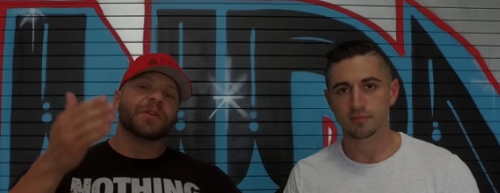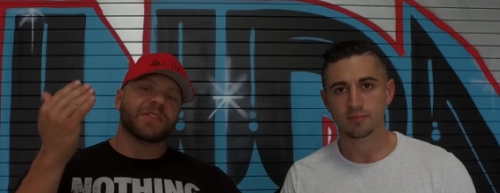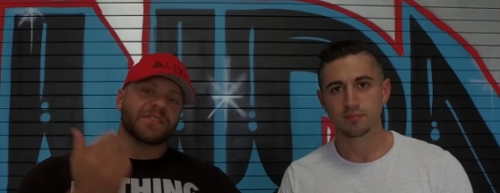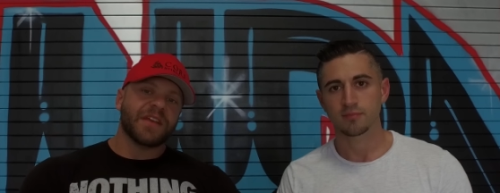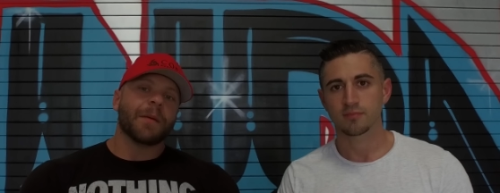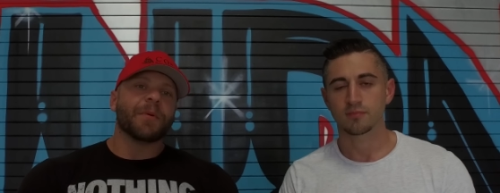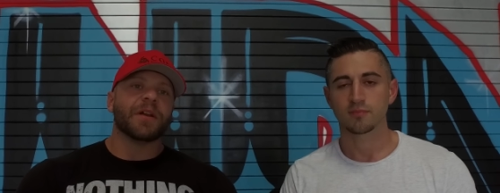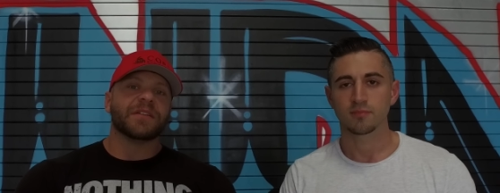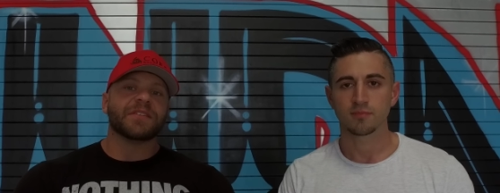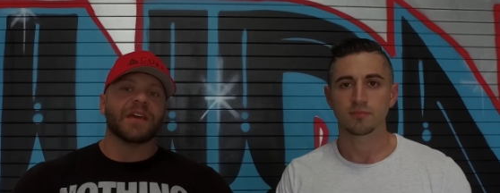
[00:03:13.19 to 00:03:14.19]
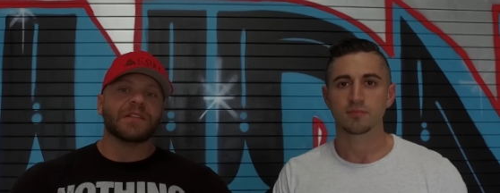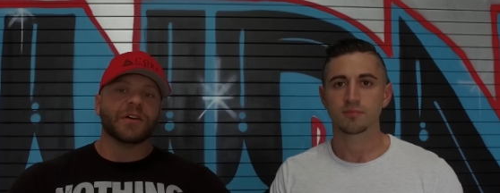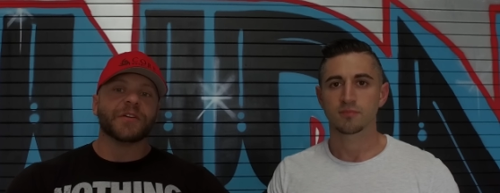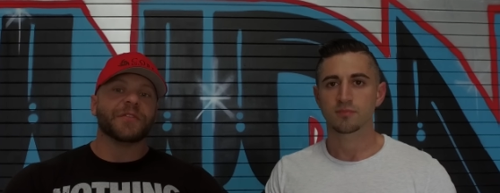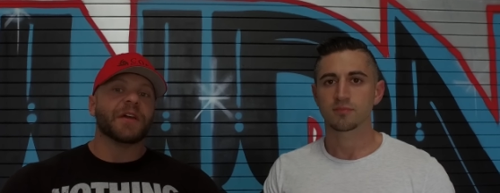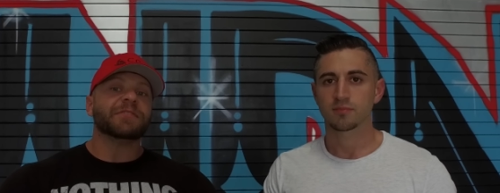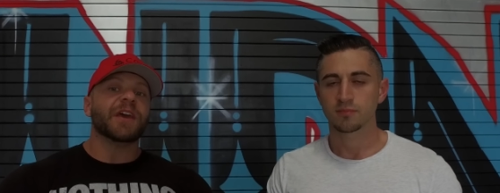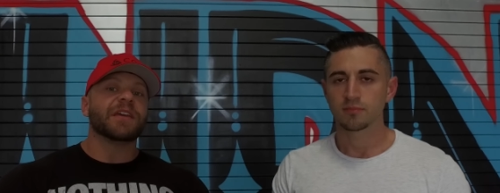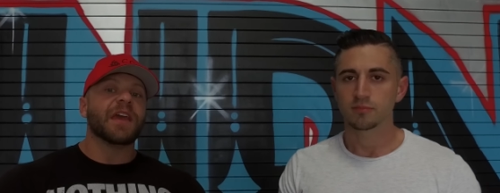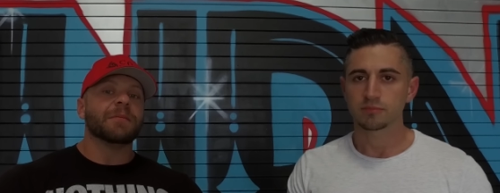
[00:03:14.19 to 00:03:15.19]
Speaker 1: puts a stamp on it saying, look, the
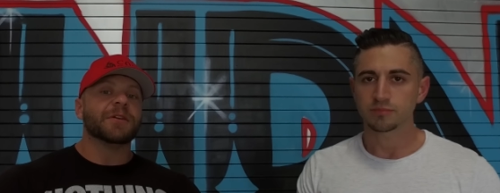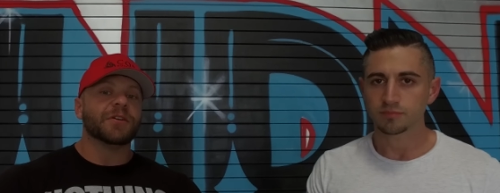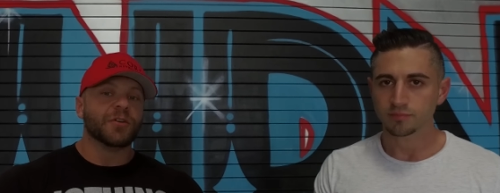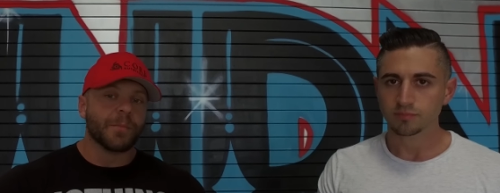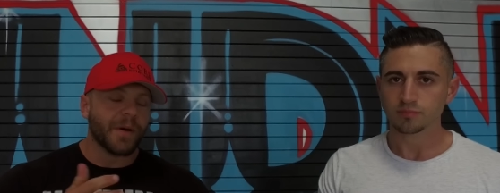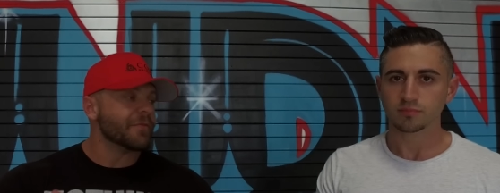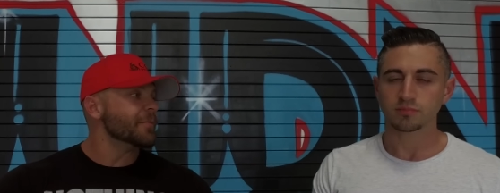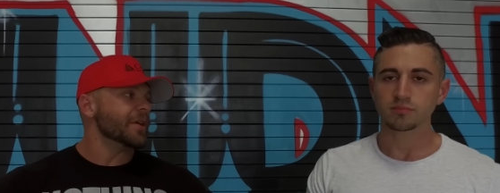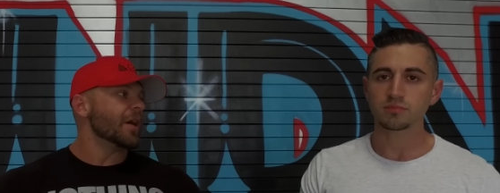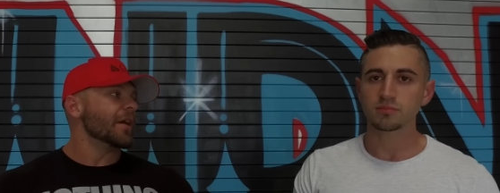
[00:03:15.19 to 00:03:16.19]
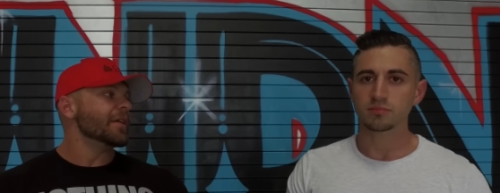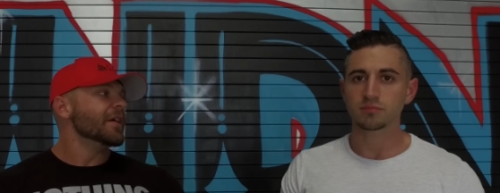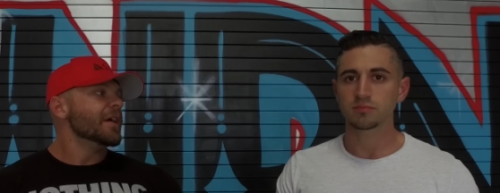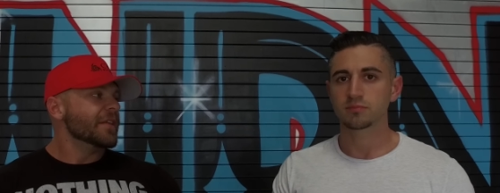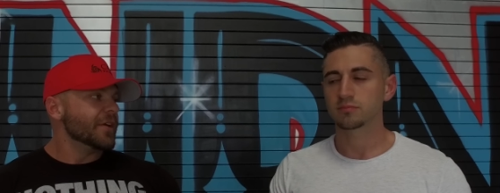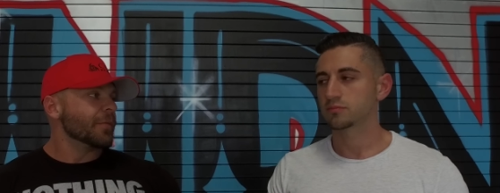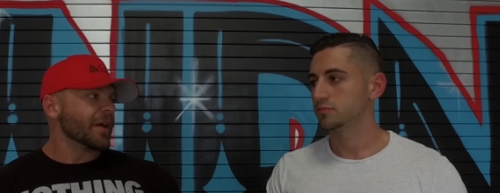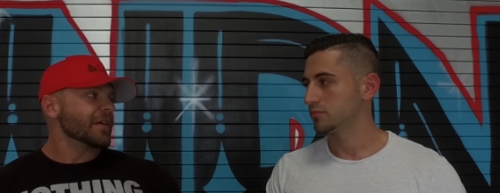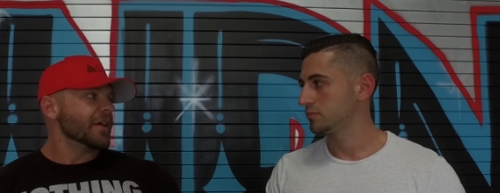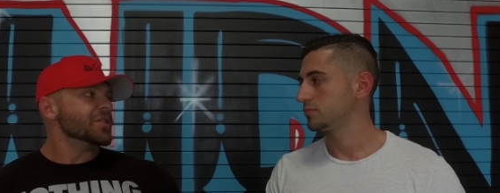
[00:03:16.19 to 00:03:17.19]
FDA came here, you're above and beyond their
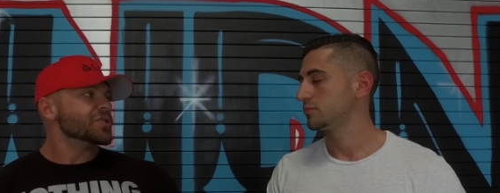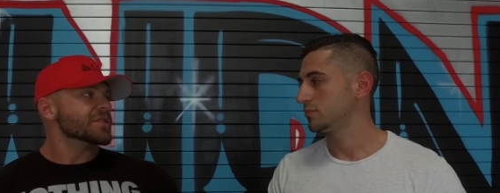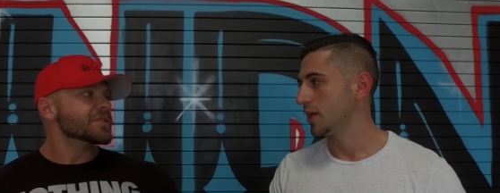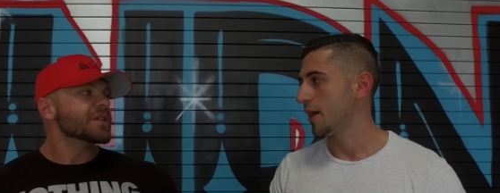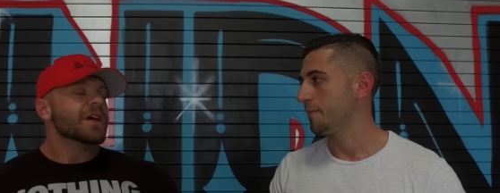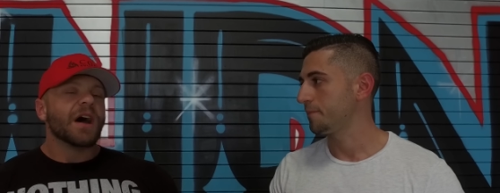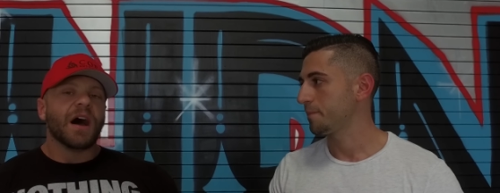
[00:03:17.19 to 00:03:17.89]
regulations. Yeah.